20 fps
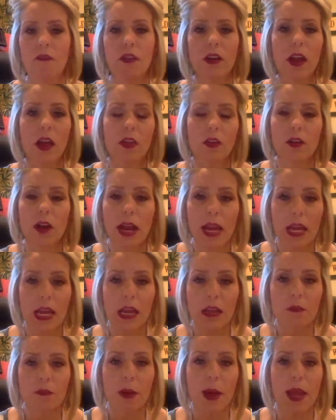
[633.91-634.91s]
another
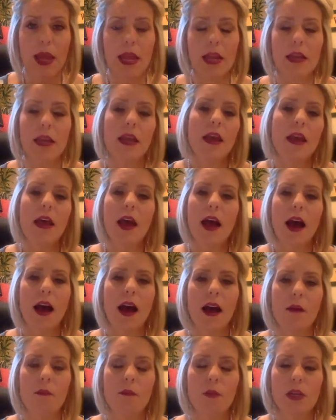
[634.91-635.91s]
handmade
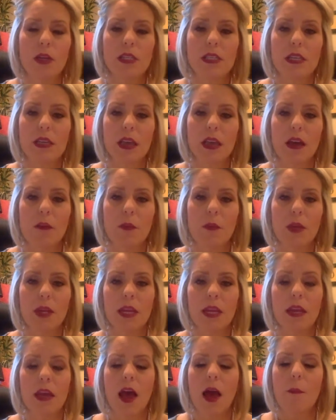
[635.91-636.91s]
bracelet company.